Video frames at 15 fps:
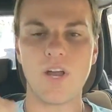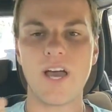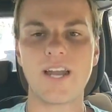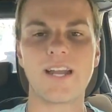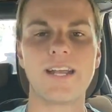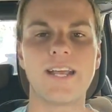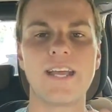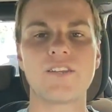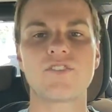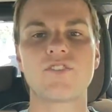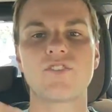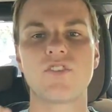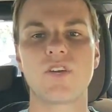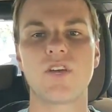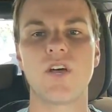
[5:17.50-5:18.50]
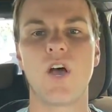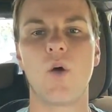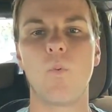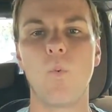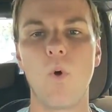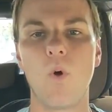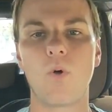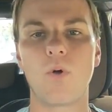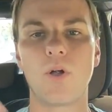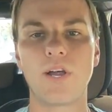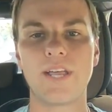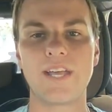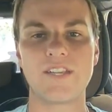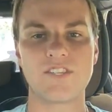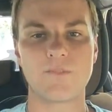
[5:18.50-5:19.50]
against a war
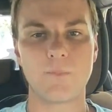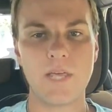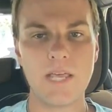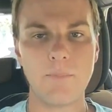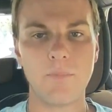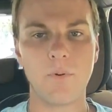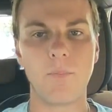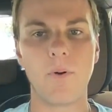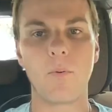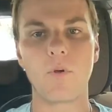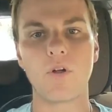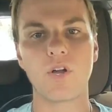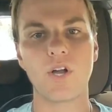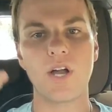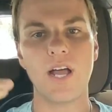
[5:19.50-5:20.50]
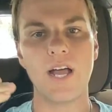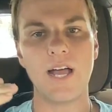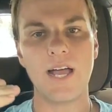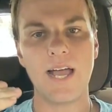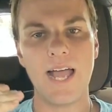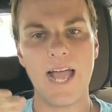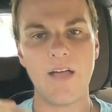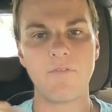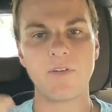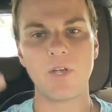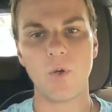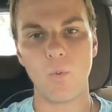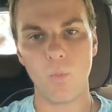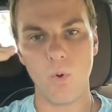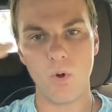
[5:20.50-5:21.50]
against people, but we're having a
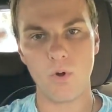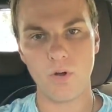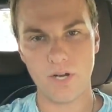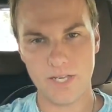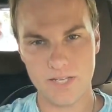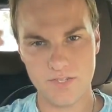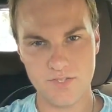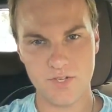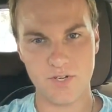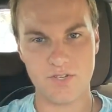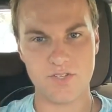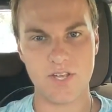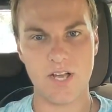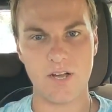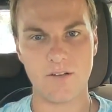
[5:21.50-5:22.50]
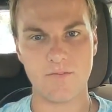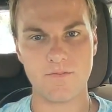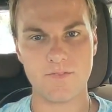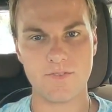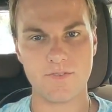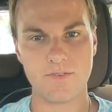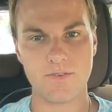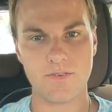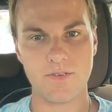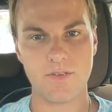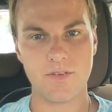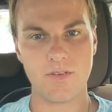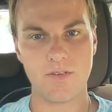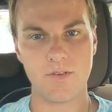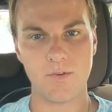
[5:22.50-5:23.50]
war against ourselves.
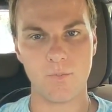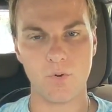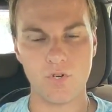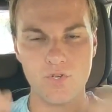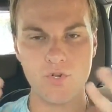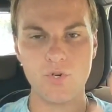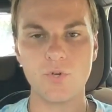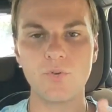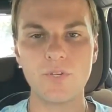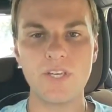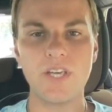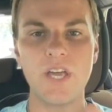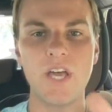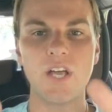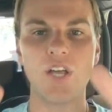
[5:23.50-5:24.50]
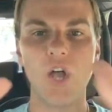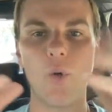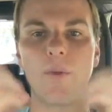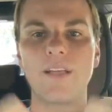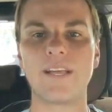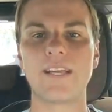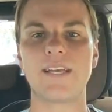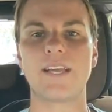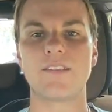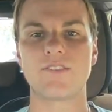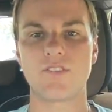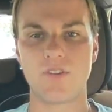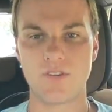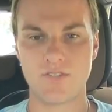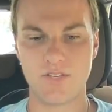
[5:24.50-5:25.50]
We're truly going
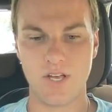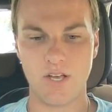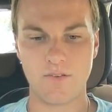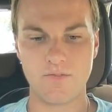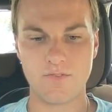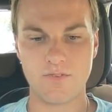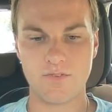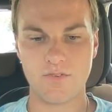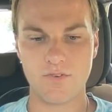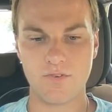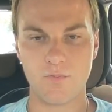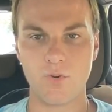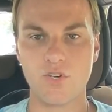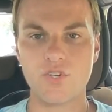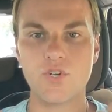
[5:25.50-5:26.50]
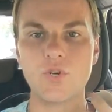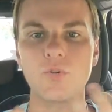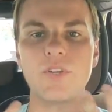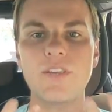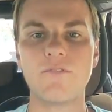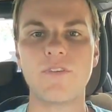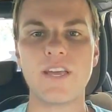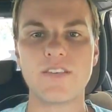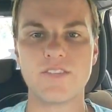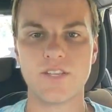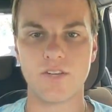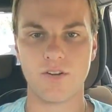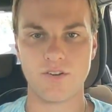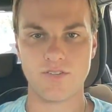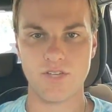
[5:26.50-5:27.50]
against ourselves. We're truly
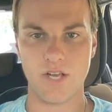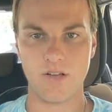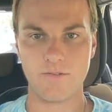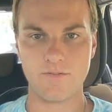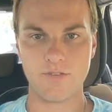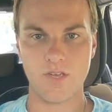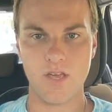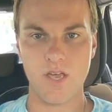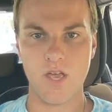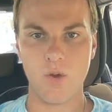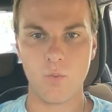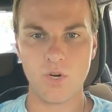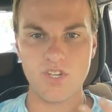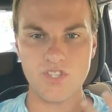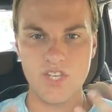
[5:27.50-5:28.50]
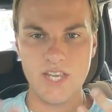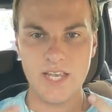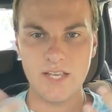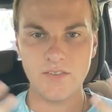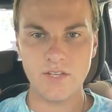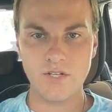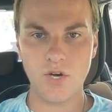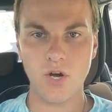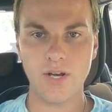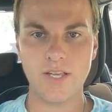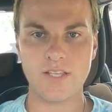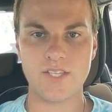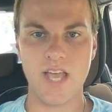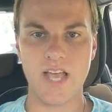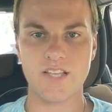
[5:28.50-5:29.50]
facing ourselves. We're seeing the
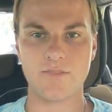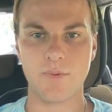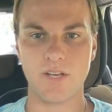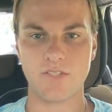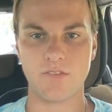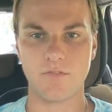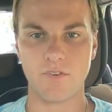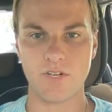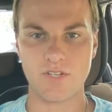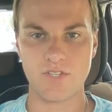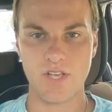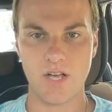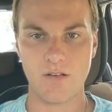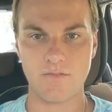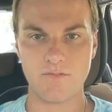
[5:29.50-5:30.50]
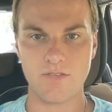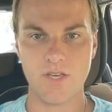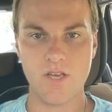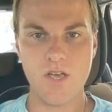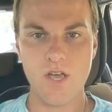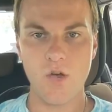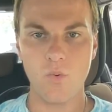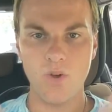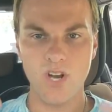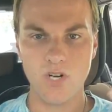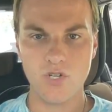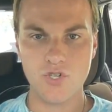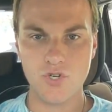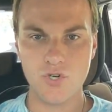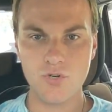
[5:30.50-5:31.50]
darkest aspect of ourselves. We are
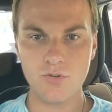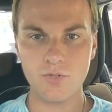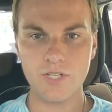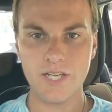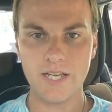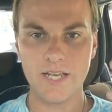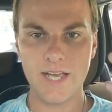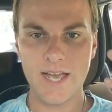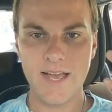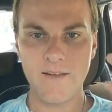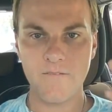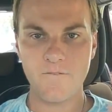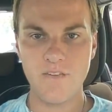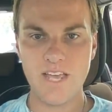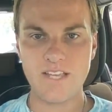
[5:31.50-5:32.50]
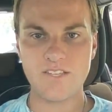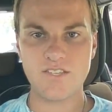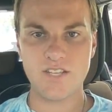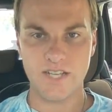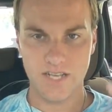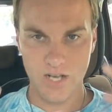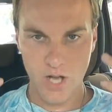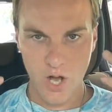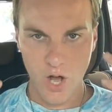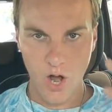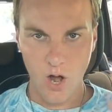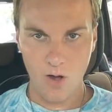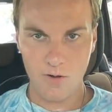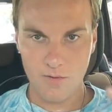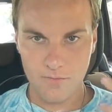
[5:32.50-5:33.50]
truly facing
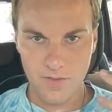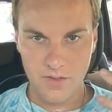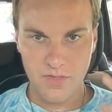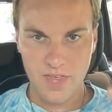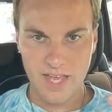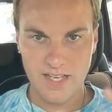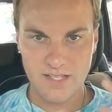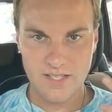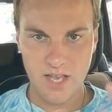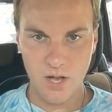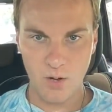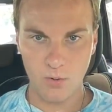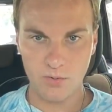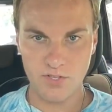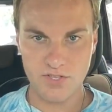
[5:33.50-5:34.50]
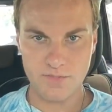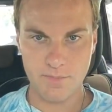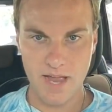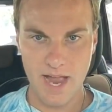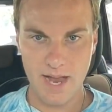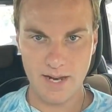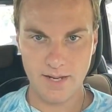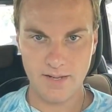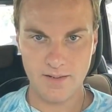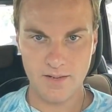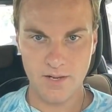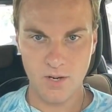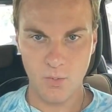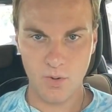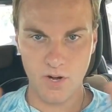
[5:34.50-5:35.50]
all the things that hold us back.
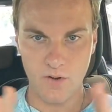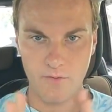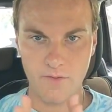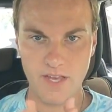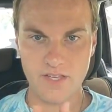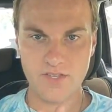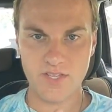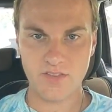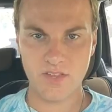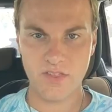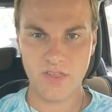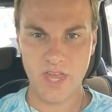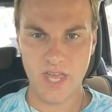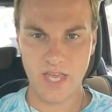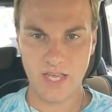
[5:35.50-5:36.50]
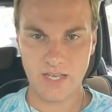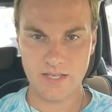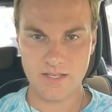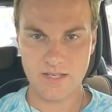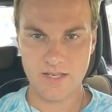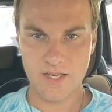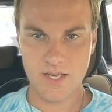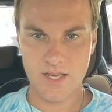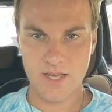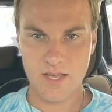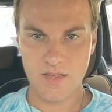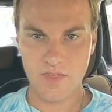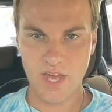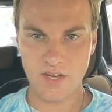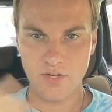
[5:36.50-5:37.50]
We are facing the things
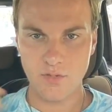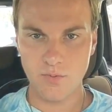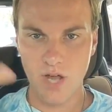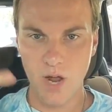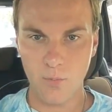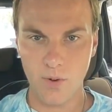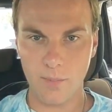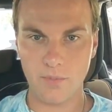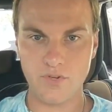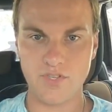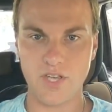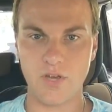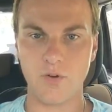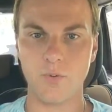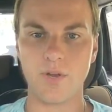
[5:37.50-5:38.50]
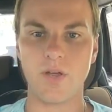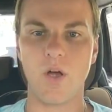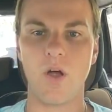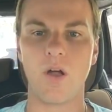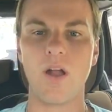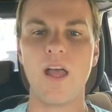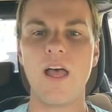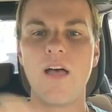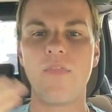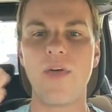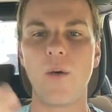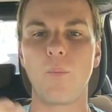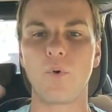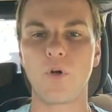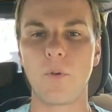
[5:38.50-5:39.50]
that do not represent who we are,
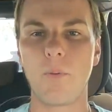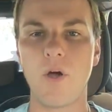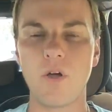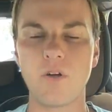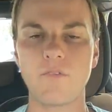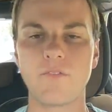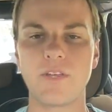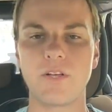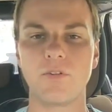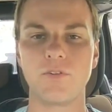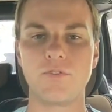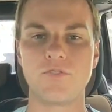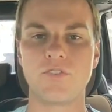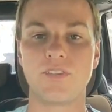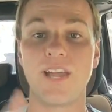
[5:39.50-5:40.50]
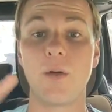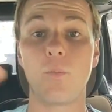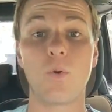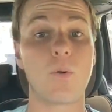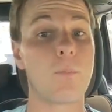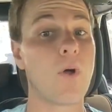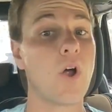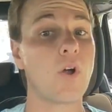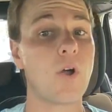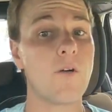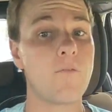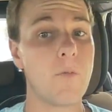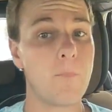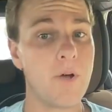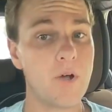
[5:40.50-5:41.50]
that we're a part of the illusion, that we're part of
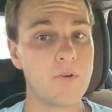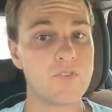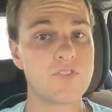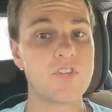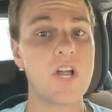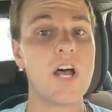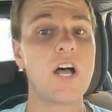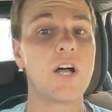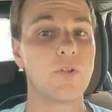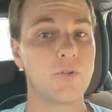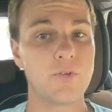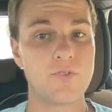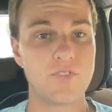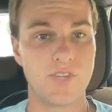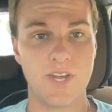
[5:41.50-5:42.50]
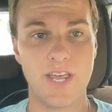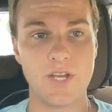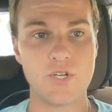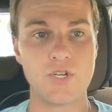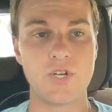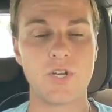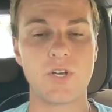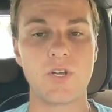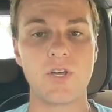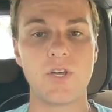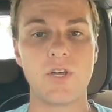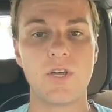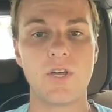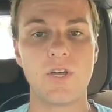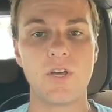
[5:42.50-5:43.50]
the post-hallucination
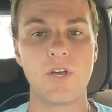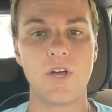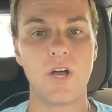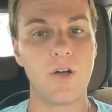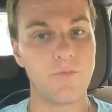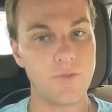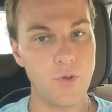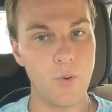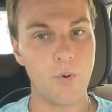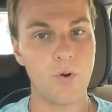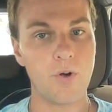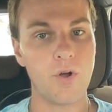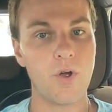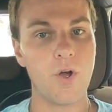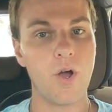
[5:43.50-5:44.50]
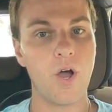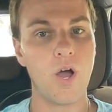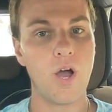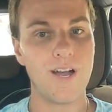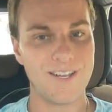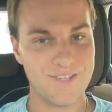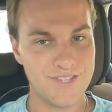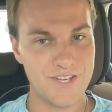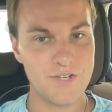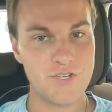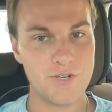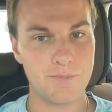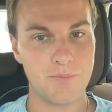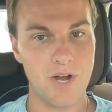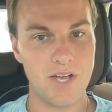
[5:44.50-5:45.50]
of your
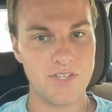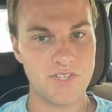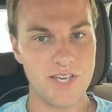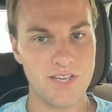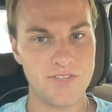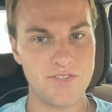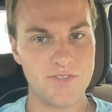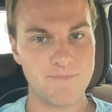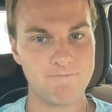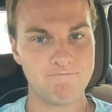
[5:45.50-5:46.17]
ascension process.